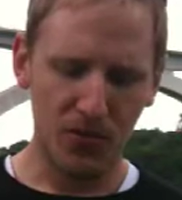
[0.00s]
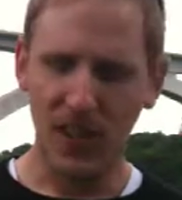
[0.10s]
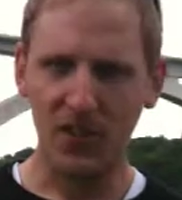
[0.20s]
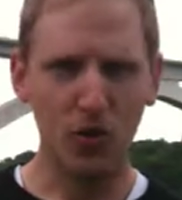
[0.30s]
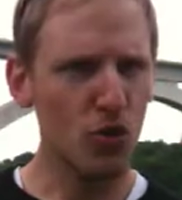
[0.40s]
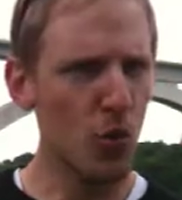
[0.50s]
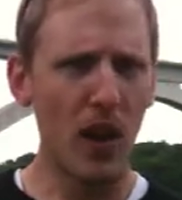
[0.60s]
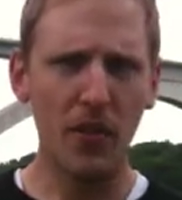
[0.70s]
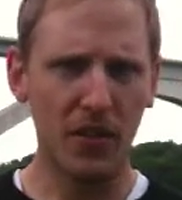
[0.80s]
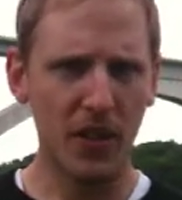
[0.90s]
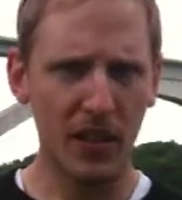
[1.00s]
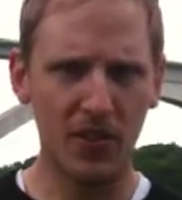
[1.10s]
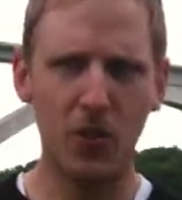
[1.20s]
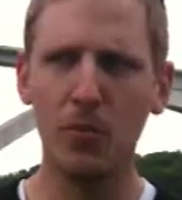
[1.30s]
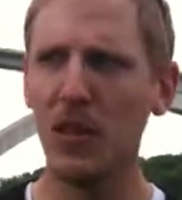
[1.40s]
6 or 12. I think
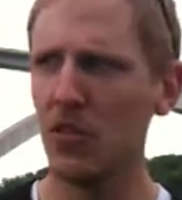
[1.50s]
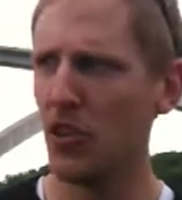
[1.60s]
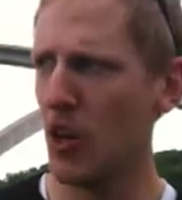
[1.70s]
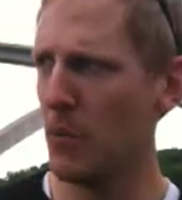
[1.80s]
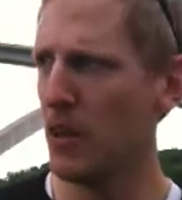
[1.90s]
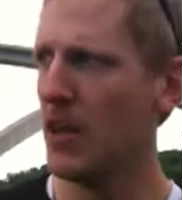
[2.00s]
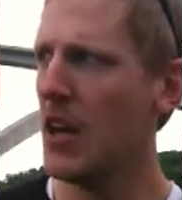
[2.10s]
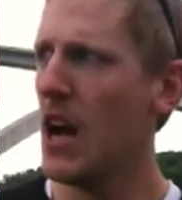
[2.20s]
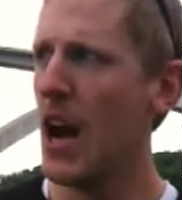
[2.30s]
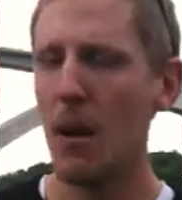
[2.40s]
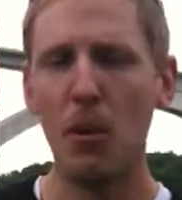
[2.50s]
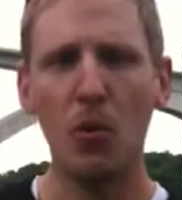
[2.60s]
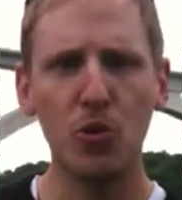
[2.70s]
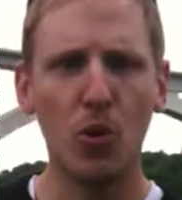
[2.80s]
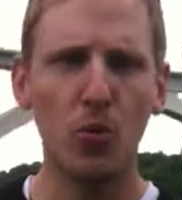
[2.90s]
that's still being determined. But
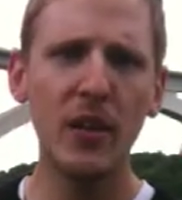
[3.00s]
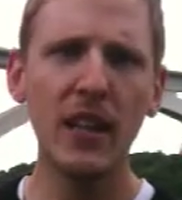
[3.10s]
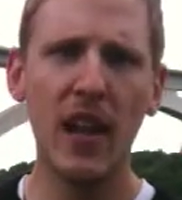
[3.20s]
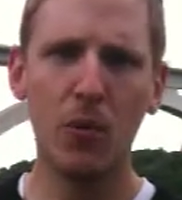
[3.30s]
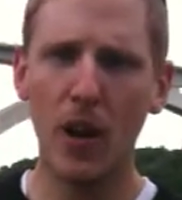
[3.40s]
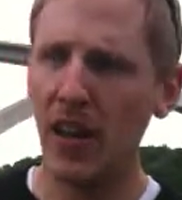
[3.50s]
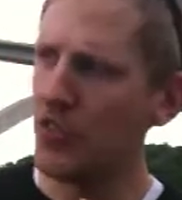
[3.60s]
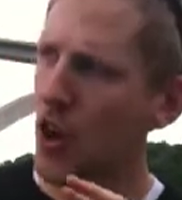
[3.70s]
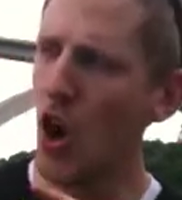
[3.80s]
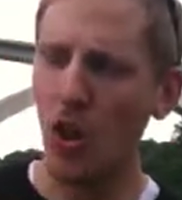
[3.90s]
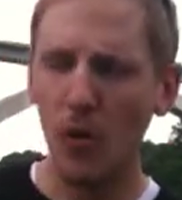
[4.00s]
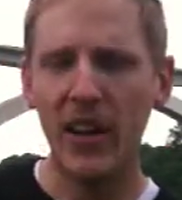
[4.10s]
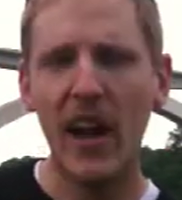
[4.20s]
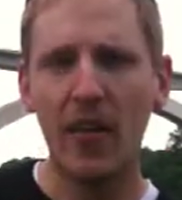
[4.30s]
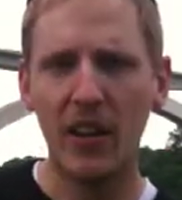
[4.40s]
we'll do a relay race all the way
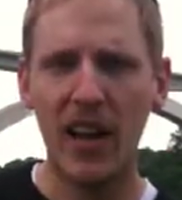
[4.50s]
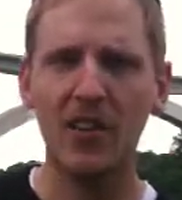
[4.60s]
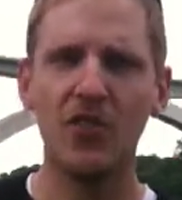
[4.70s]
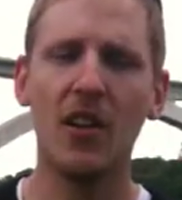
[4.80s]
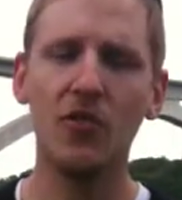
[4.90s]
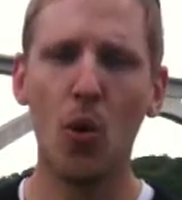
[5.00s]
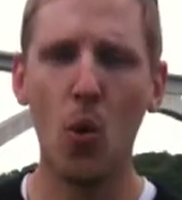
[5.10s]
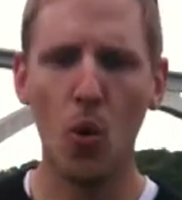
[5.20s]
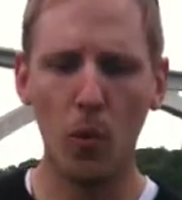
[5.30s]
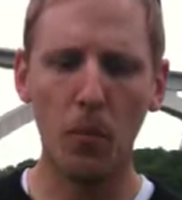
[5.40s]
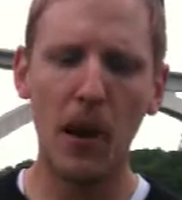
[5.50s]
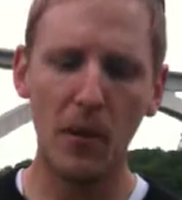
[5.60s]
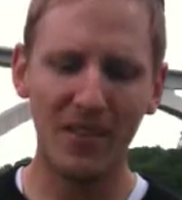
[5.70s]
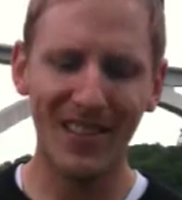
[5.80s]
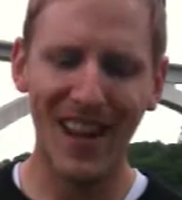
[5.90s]
down the Natchez, or we'll
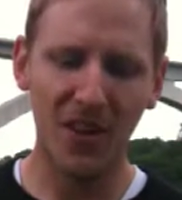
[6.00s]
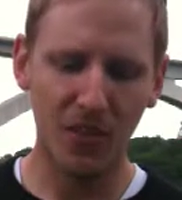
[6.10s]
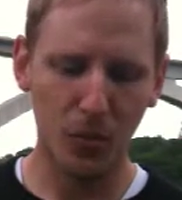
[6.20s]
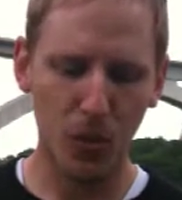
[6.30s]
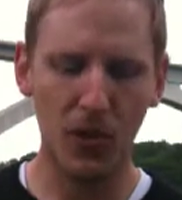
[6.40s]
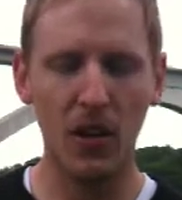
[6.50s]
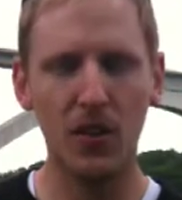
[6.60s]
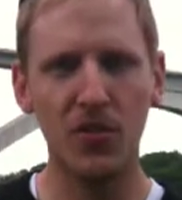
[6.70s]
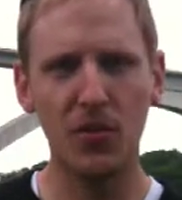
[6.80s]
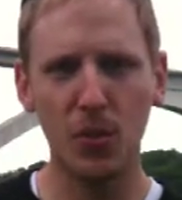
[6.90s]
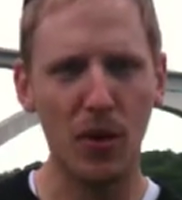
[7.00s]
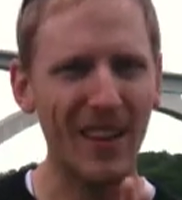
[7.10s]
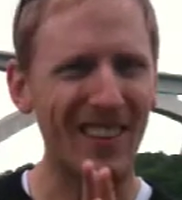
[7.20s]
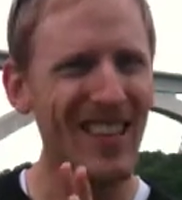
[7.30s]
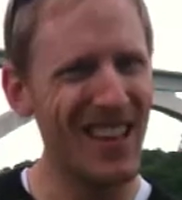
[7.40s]
probably stage it where there's sort of
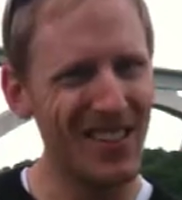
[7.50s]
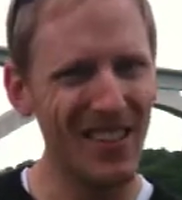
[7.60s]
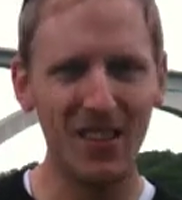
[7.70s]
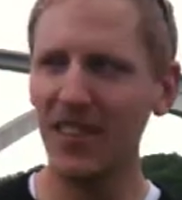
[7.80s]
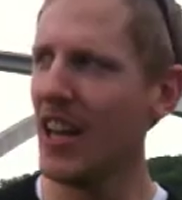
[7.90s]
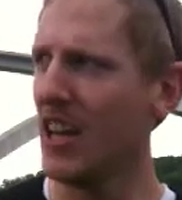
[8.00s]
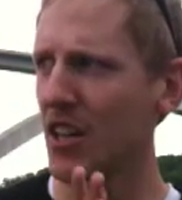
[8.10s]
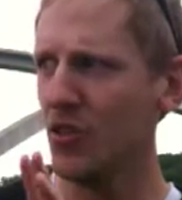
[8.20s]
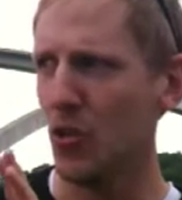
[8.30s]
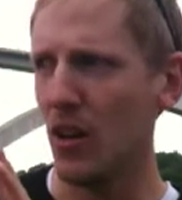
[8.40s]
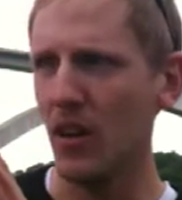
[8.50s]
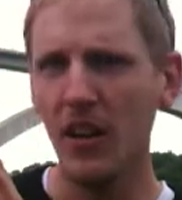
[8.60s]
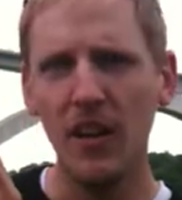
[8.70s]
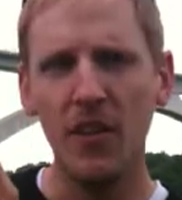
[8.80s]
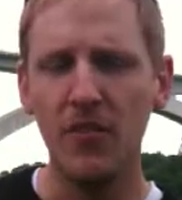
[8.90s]
like the Tennessee stage or a
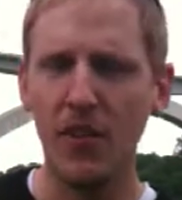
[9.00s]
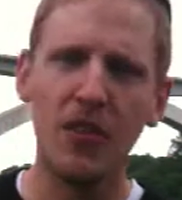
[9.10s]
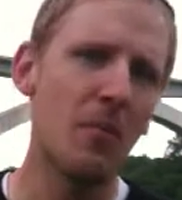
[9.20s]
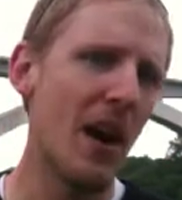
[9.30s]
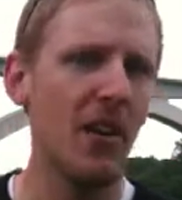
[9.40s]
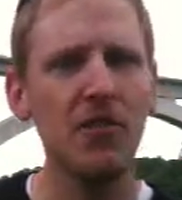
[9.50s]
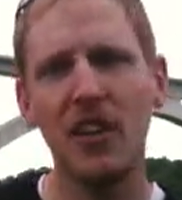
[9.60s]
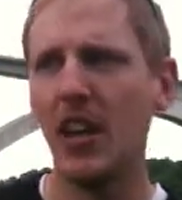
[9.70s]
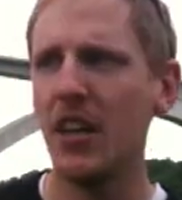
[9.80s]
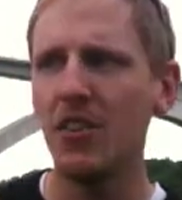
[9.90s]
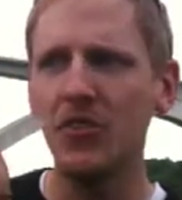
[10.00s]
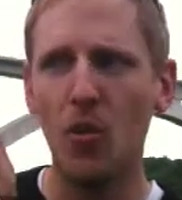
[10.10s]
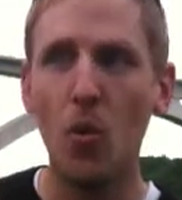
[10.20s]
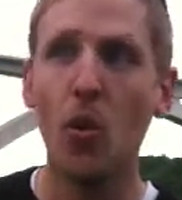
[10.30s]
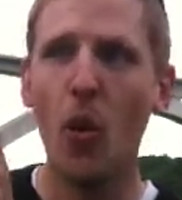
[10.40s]
50-mile stage
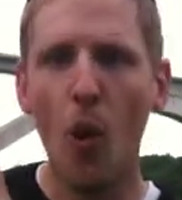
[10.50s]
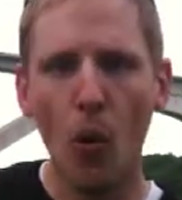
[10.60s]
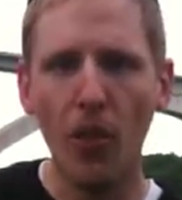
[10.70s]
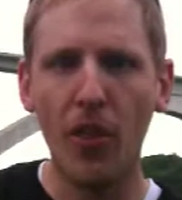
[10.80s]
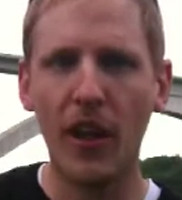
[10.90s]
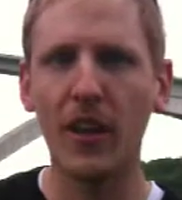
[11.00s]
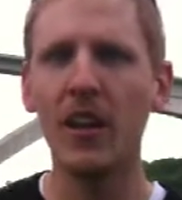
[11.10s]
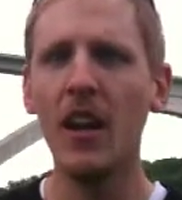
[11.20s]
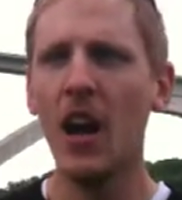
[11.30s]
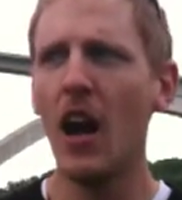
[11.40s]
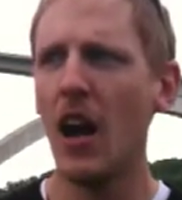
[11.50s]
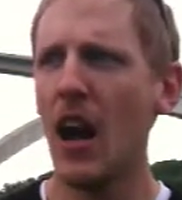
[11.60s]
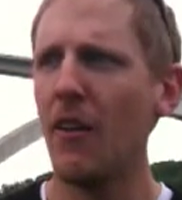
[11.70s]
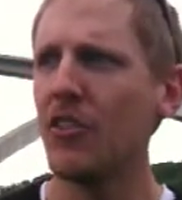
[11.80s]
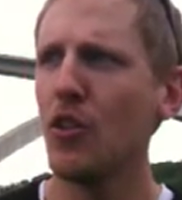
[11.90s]
or the whole thing.
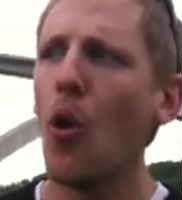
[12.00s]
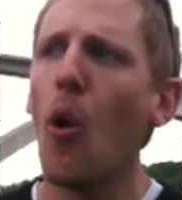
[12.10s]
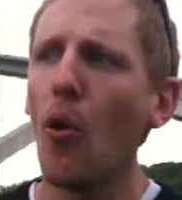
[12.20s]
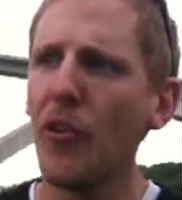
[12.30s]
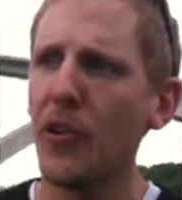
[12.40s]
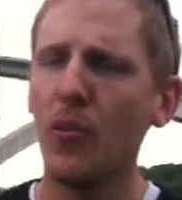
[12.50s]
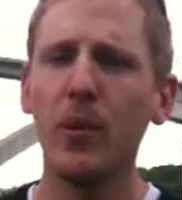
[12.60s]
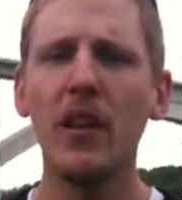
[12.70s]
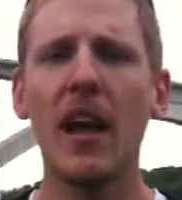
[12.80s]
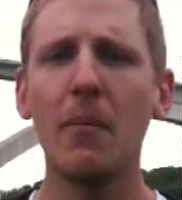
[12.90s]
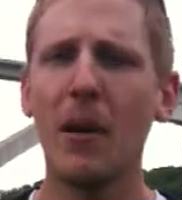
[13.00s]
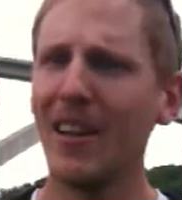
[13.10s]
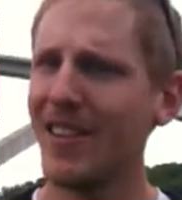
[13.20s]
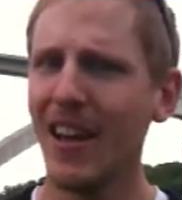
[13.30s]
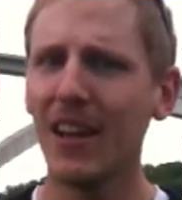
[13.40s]
Obviously, to do the whole thing in a relay
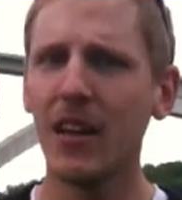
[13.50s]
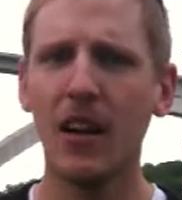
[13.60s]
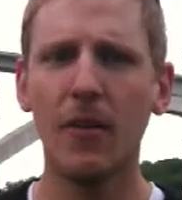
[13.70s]
might take